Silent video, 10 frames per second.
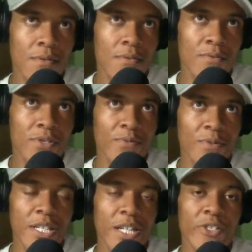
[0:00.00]
what's the
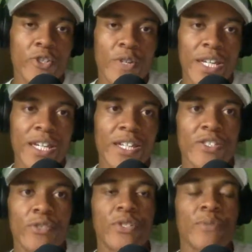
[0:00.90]
word, country
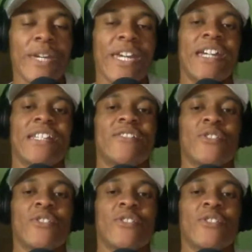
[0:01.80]
to Japan,